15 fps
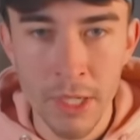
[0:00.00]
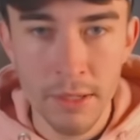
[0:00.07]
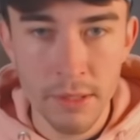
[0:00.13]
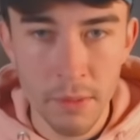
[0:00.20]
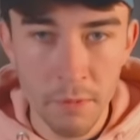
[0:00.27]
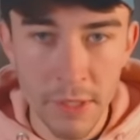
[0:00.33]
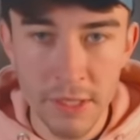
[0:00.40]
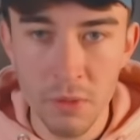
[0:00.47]

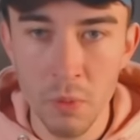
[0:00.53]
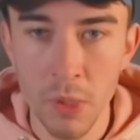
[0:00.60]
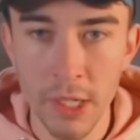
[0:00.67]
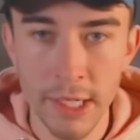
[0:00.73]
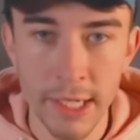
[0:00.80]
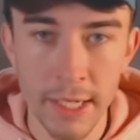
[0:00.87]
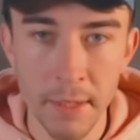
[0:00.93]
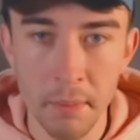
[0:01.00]
Something isn't
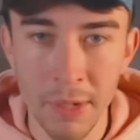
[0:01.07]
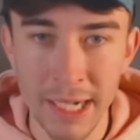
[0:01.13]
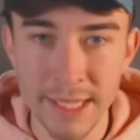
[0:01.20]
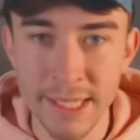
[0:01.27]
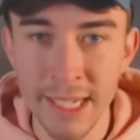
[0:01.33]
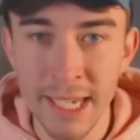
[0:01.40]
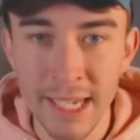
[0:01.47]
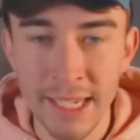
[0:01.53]
working in the
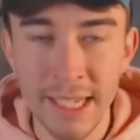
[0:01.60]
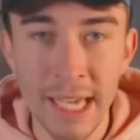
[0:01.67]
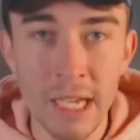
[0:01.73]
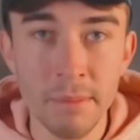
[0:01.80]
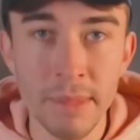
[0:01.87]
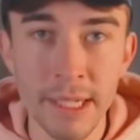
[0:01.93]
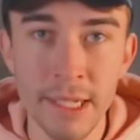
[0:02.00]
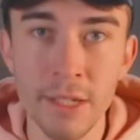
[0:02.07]
press. Get
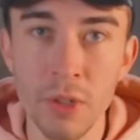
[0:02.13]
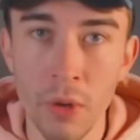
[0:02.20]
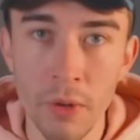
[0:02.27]
a message